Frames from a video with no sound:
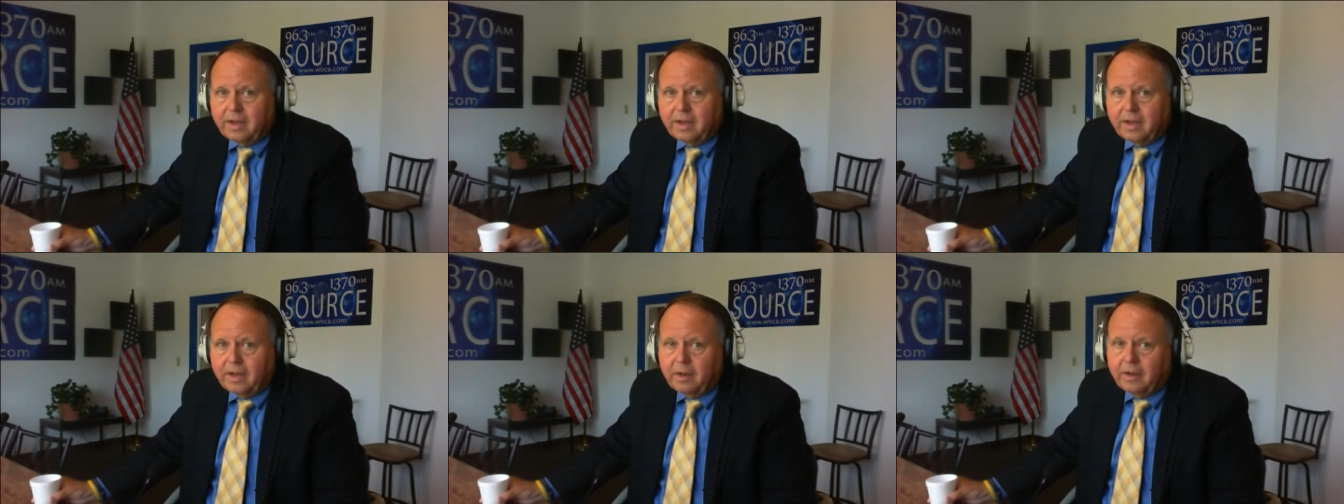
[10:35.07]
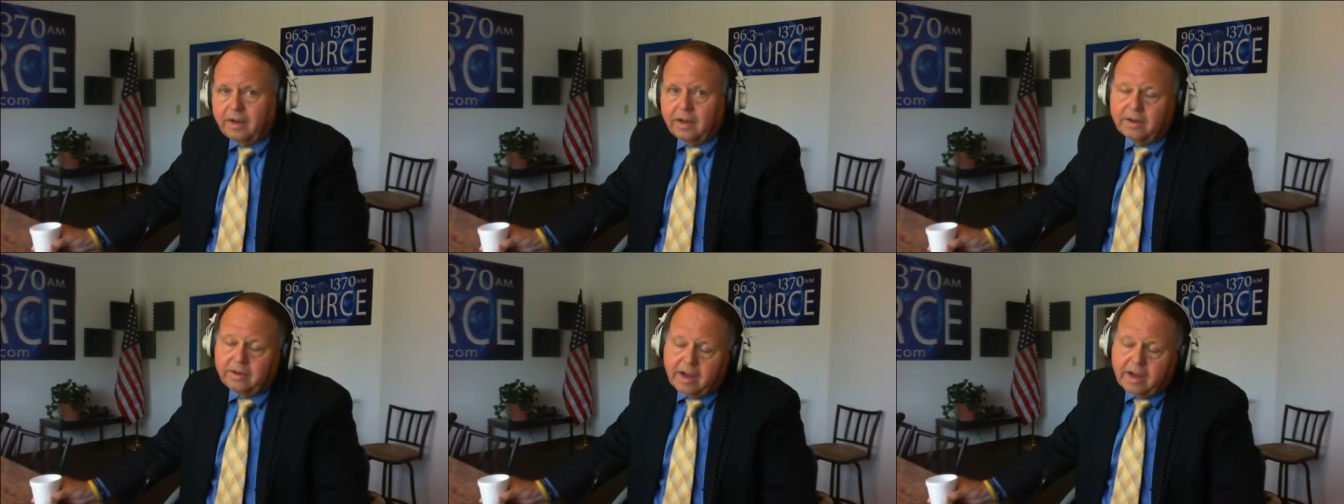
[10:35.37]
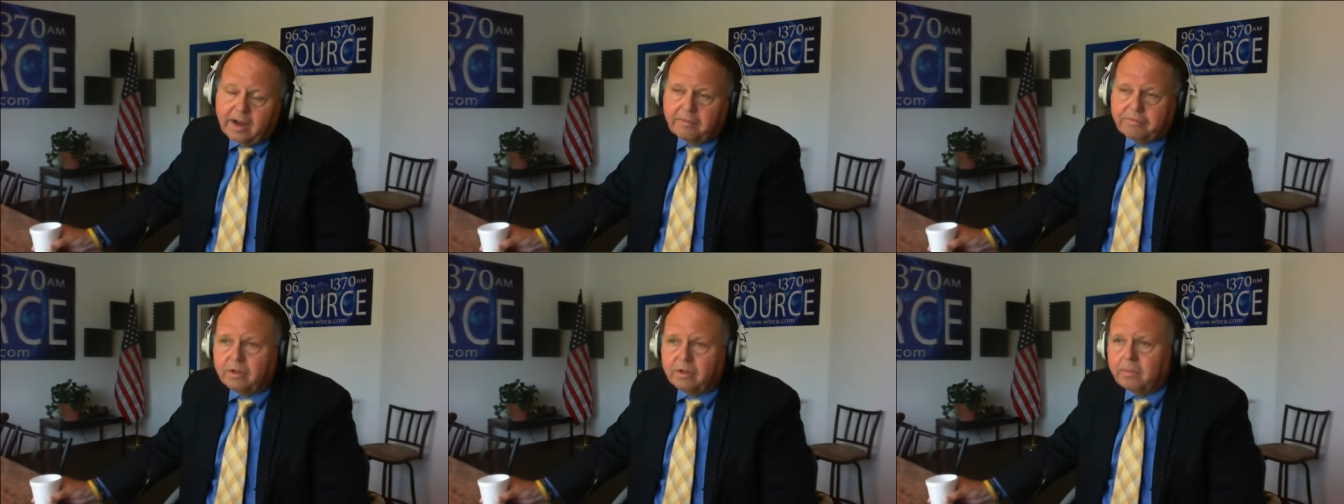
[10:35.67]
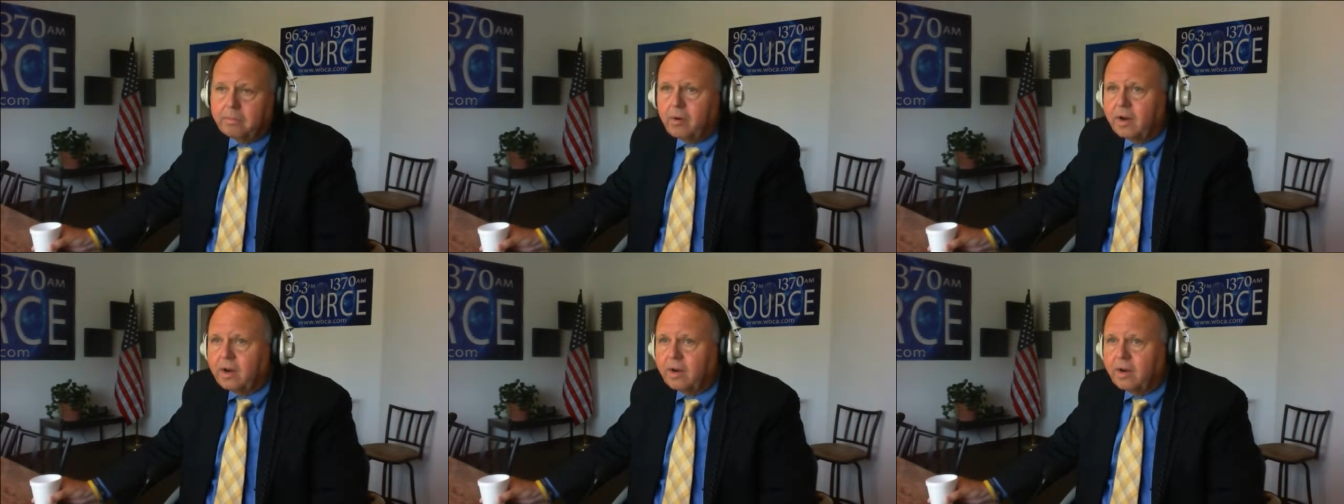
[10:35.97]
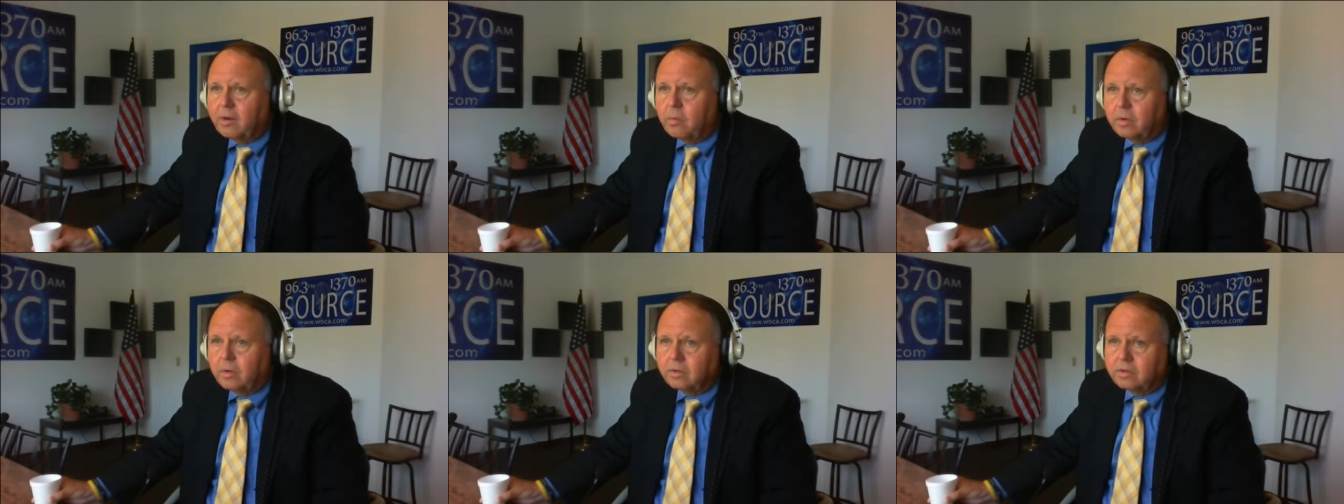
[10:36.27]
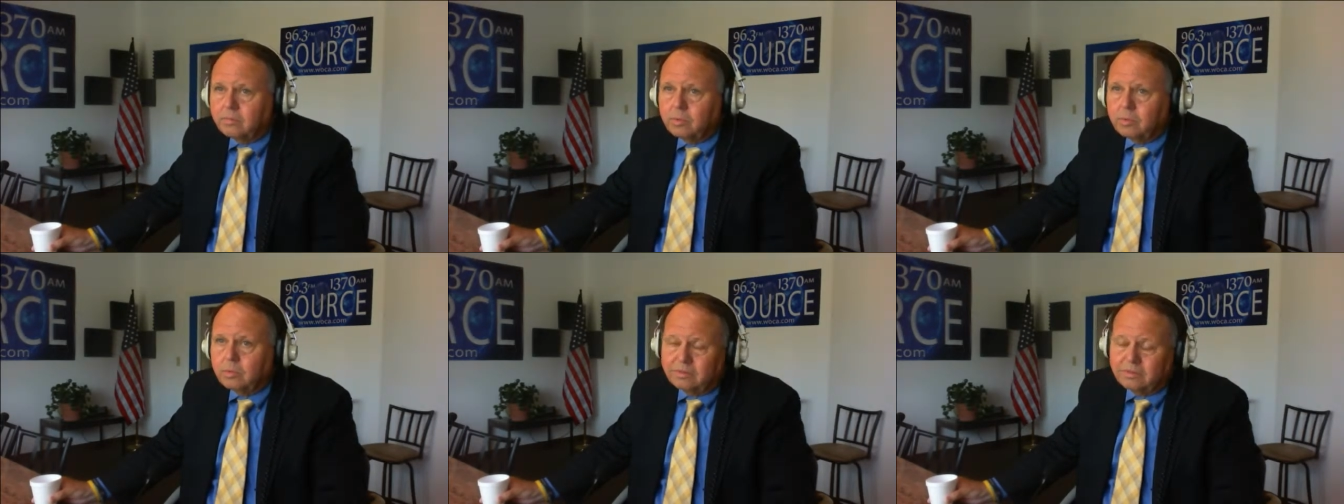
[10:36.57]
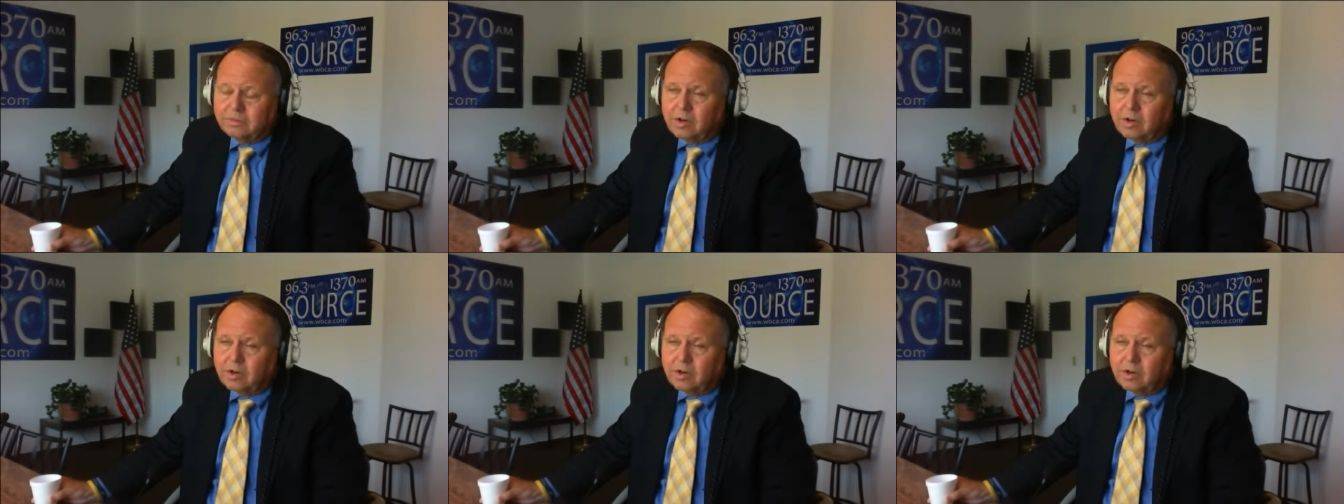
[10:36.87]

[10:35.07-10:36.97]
and, and, after the break, we'll we'll